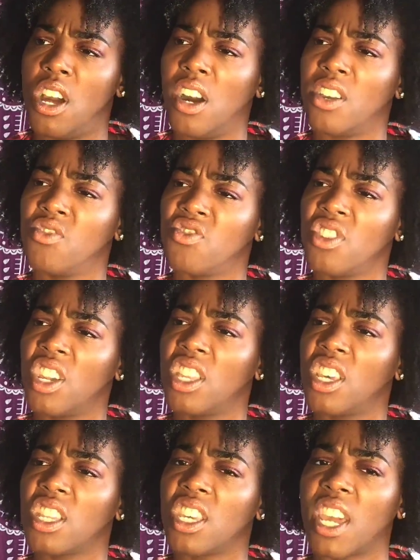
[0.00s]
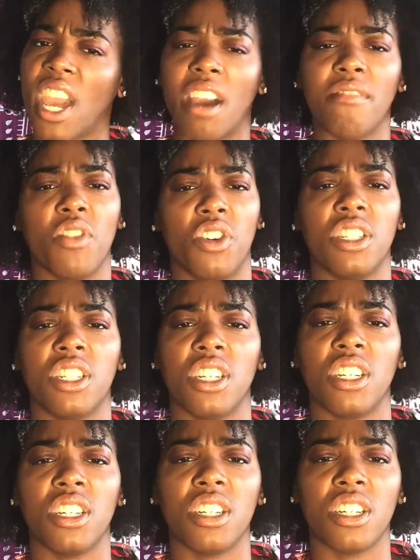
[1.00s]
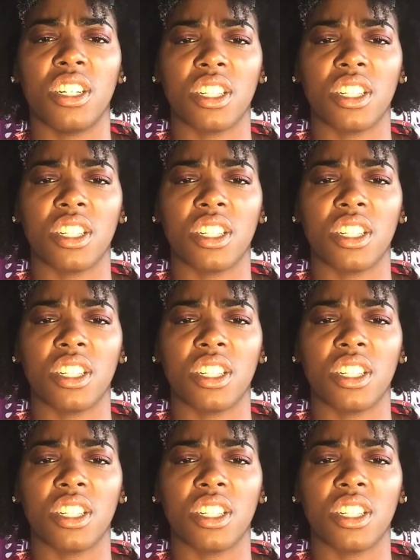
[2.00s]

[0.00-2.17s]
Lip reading: I usually get like the Kat Von D